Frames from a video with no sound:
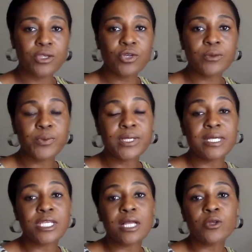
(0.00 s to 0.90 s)
You can put
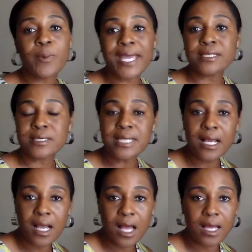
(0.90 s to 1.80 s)
in yellow pages
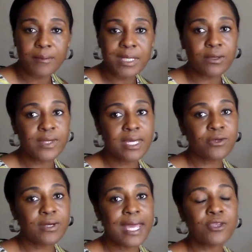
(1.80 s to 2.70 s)
dot com, and on the
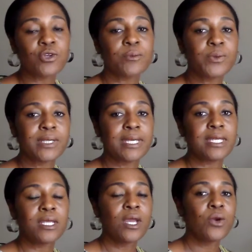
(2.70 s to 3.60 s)
internet you can put
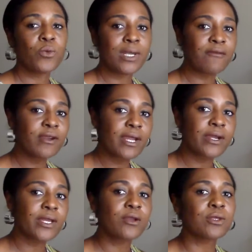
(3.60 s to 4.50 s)
in whatever
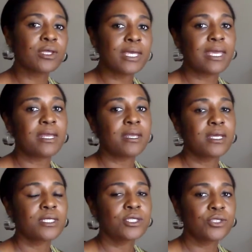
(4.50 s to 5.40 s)
area you're
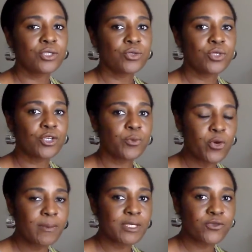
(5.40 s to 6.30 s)
looking to do your
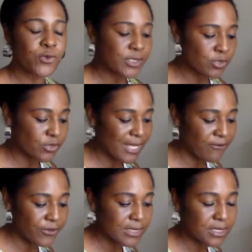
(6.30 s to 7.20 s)
appointments for. So
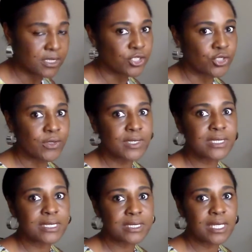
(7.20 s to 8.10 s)
say, for instance, you're in the
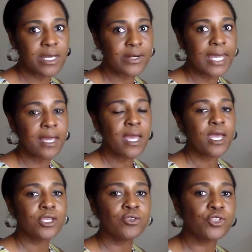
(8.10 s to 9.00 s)
D C area,
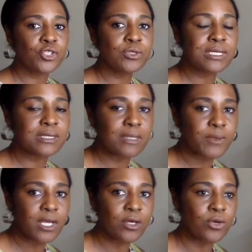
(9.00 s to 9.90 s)
you choose a
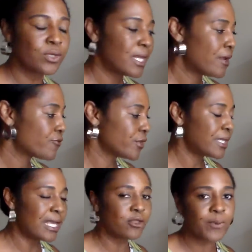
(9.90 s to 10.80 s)
zip code for
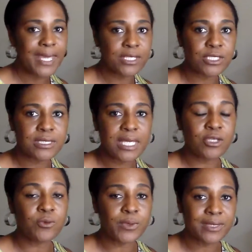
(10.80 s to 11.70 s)
the Yellow Pages and
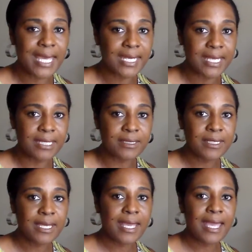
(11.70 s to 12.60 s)
you put that in,